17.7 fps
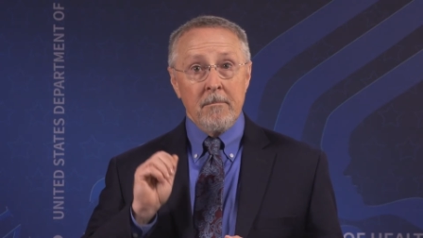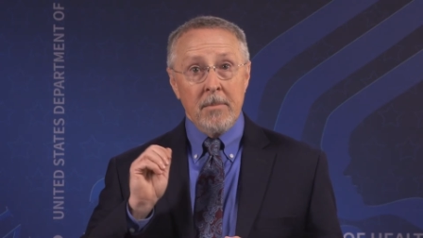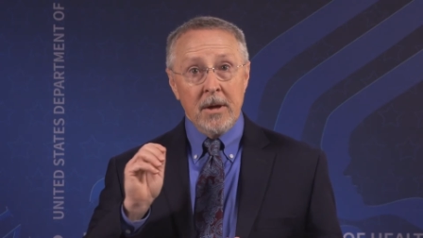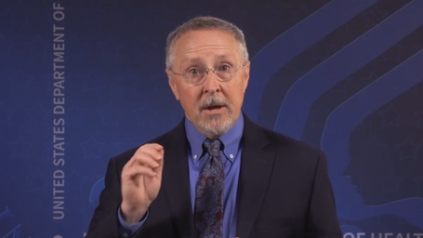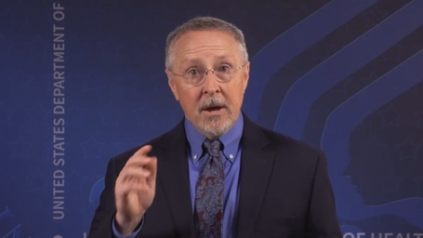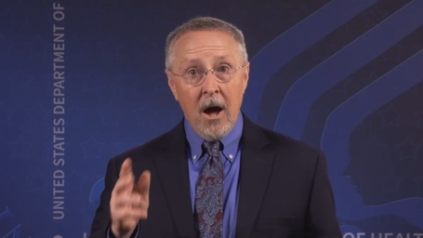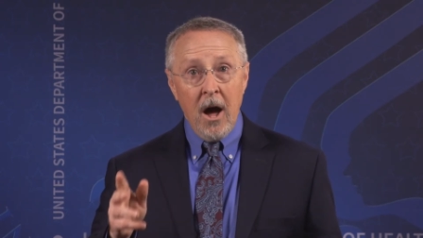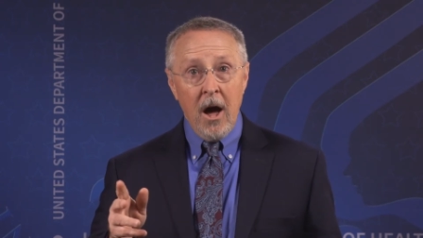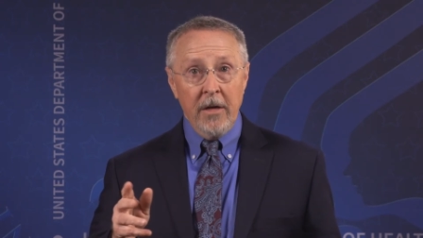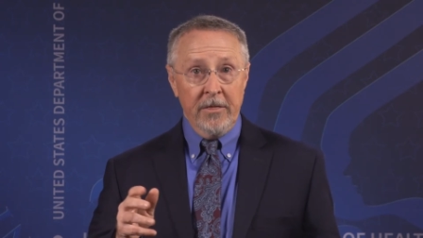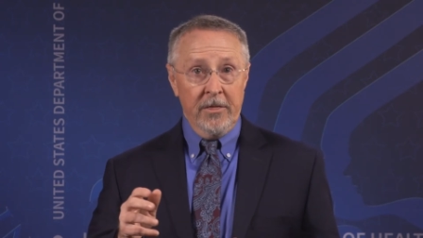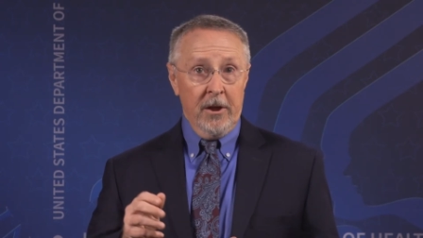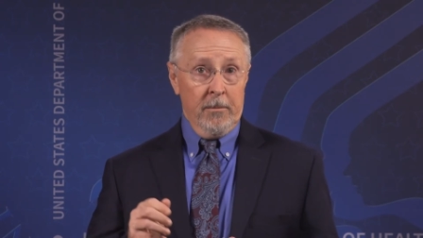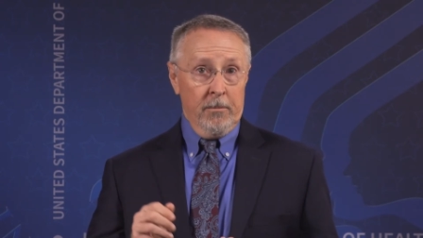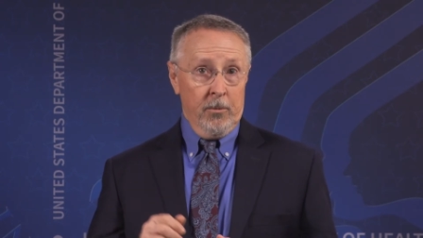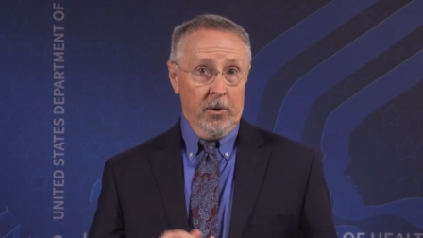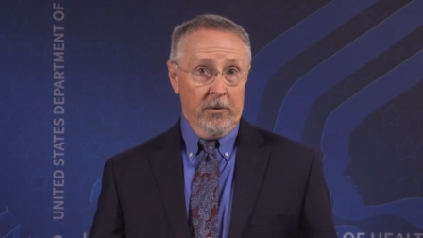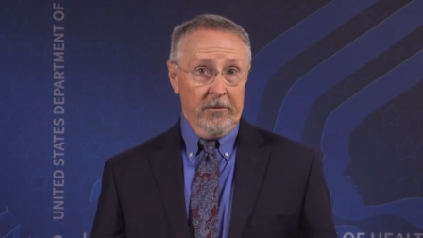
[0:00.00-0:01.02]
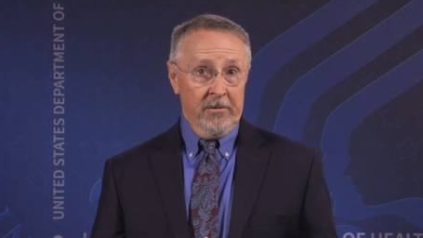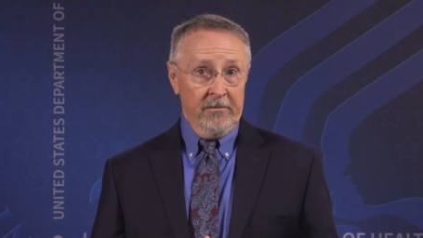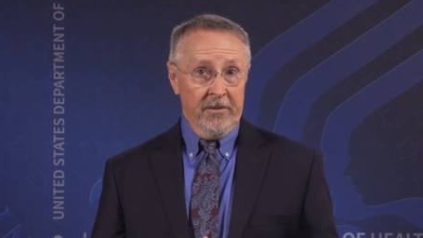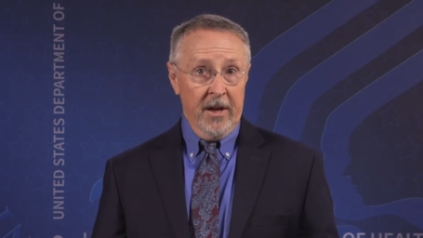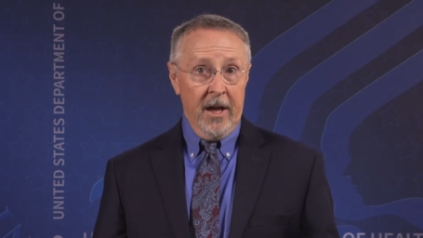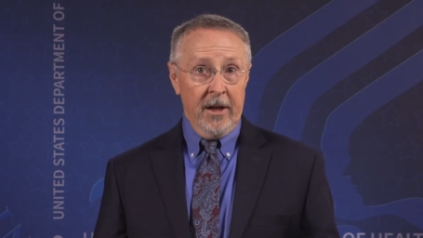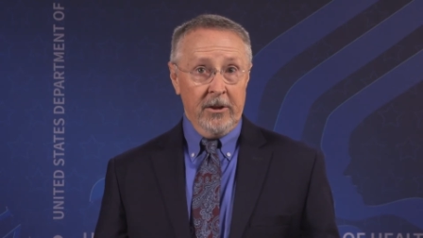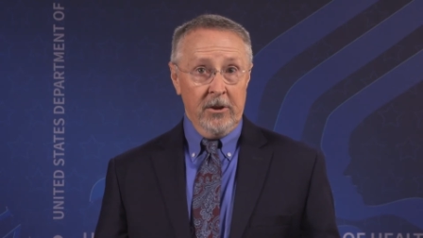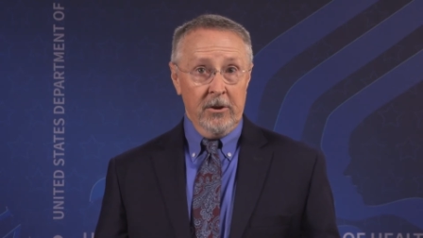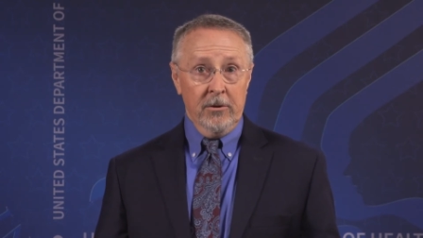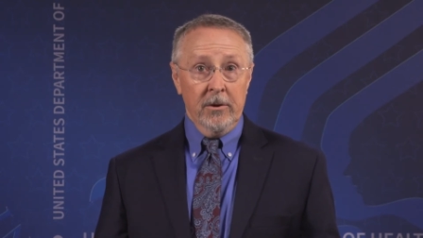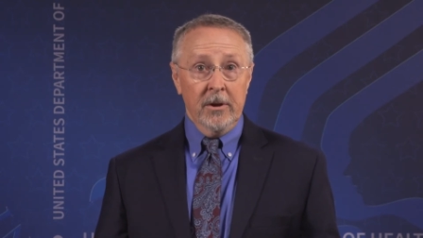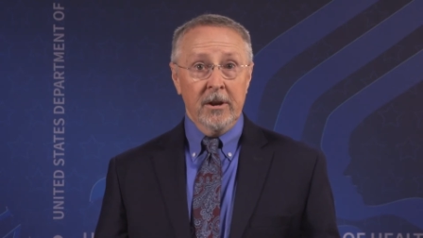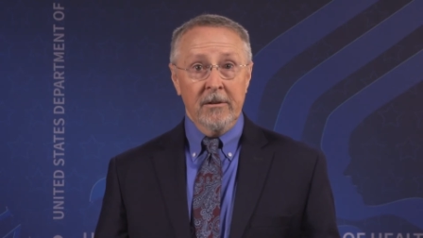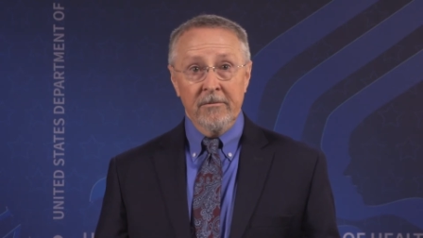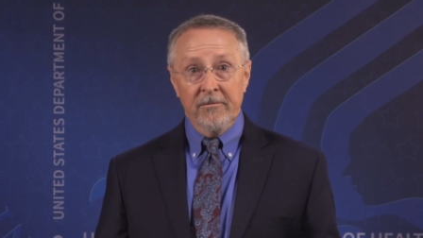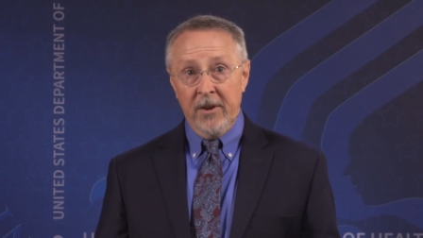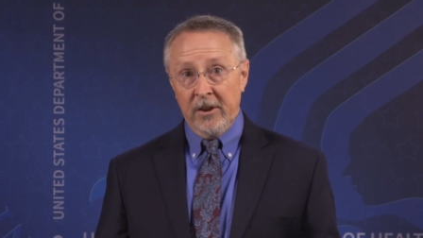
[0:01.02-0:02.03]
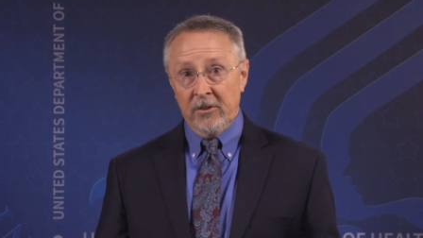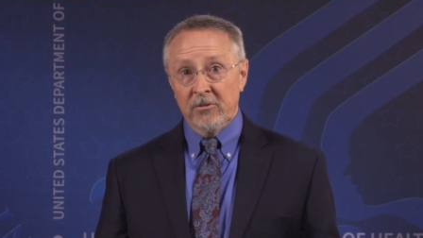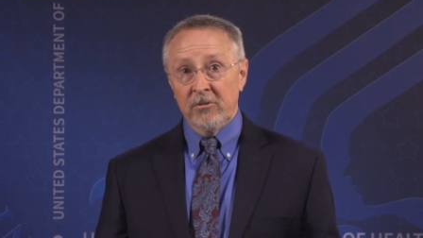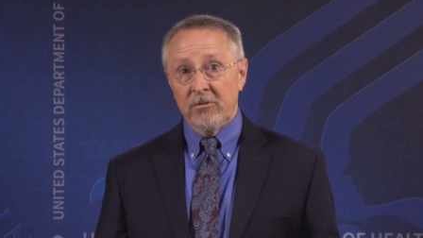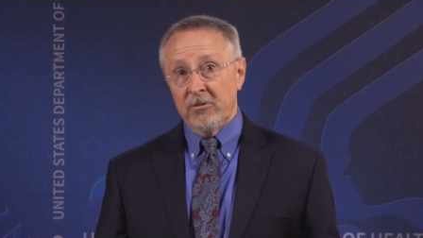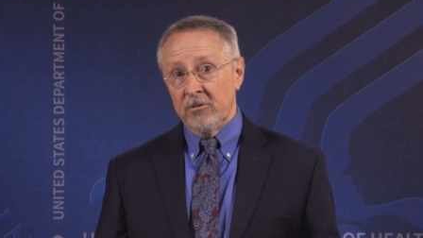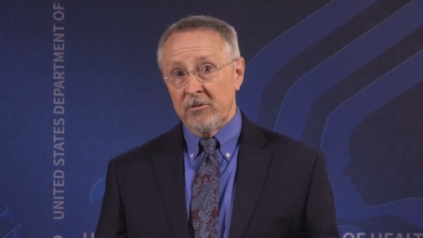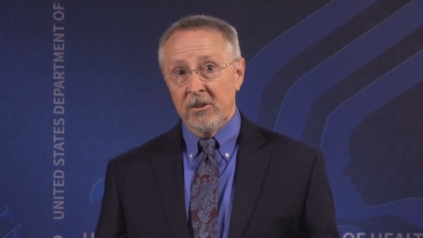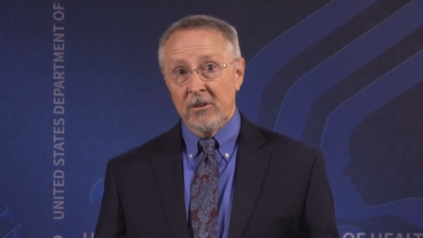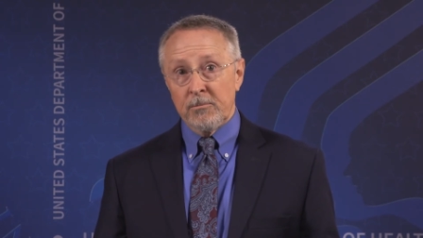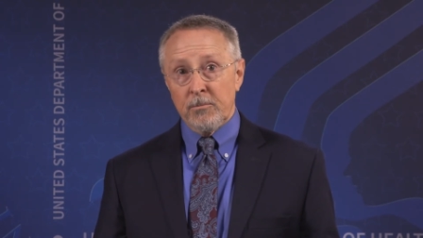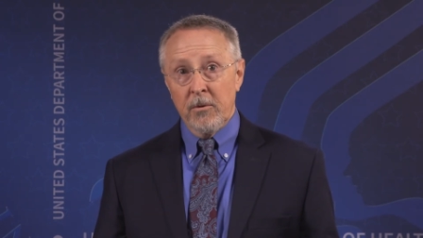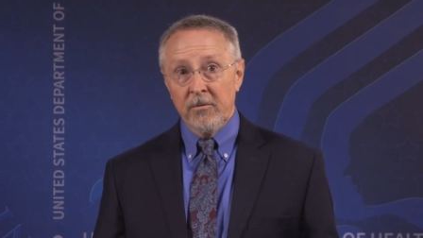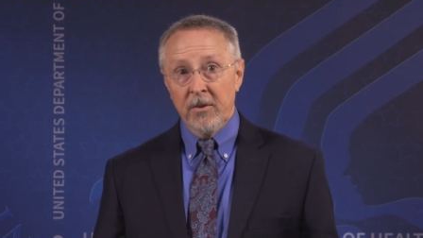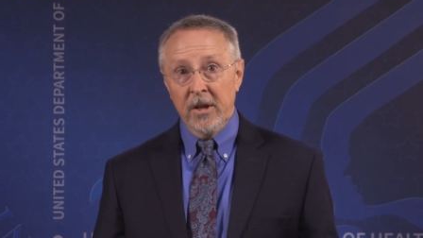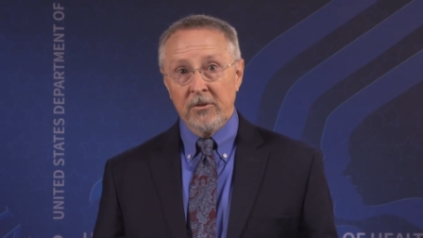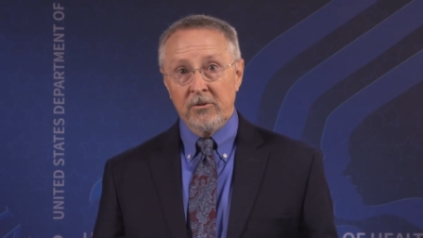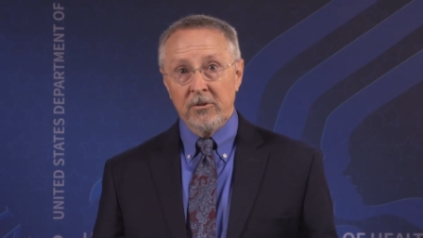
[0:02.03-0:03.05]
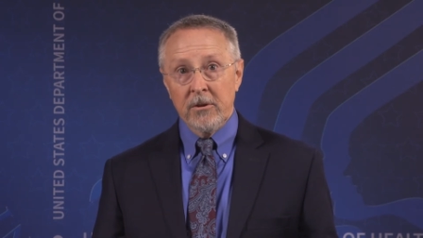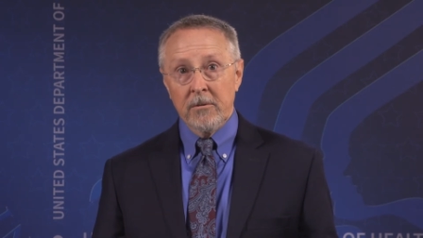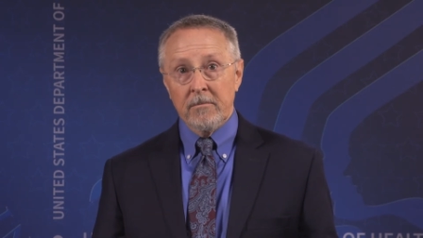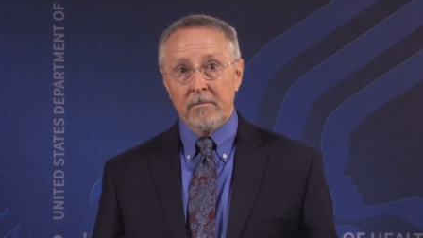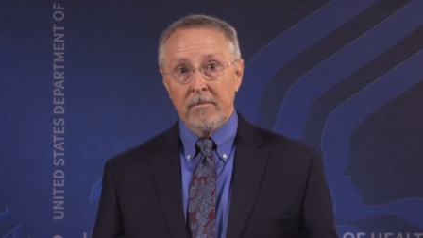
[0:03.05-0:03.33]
beyond their proven value in infectious disease prevention.